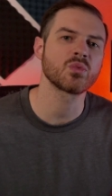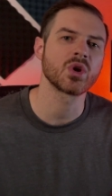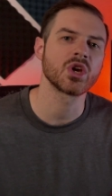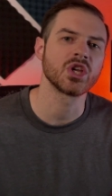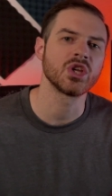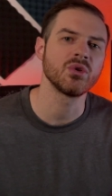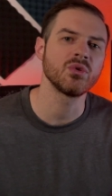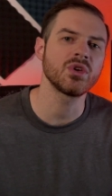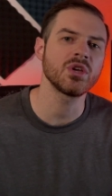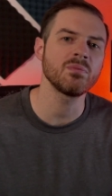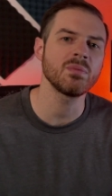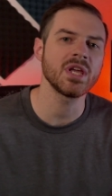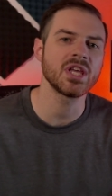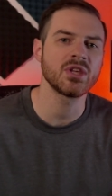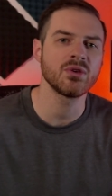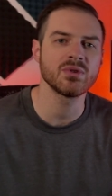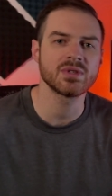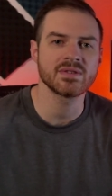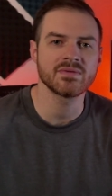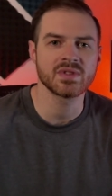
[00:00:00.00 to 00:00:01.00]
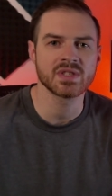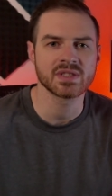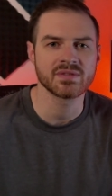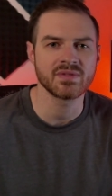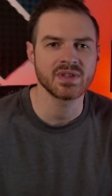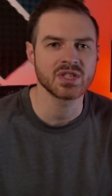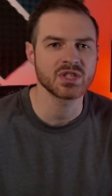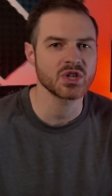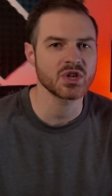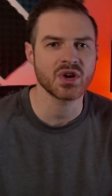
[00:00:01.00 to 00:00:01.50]
where you can make use of this
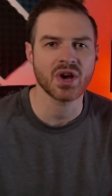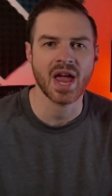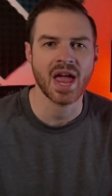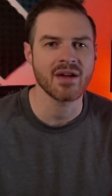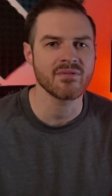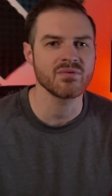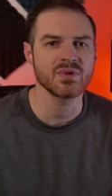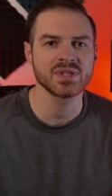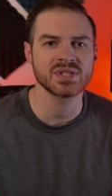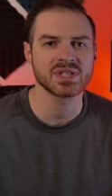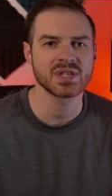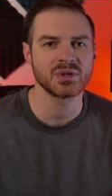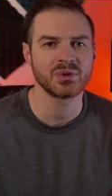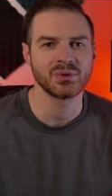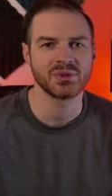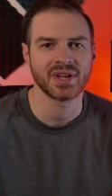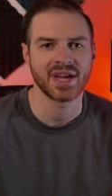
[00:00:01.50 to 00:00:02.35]
feature every single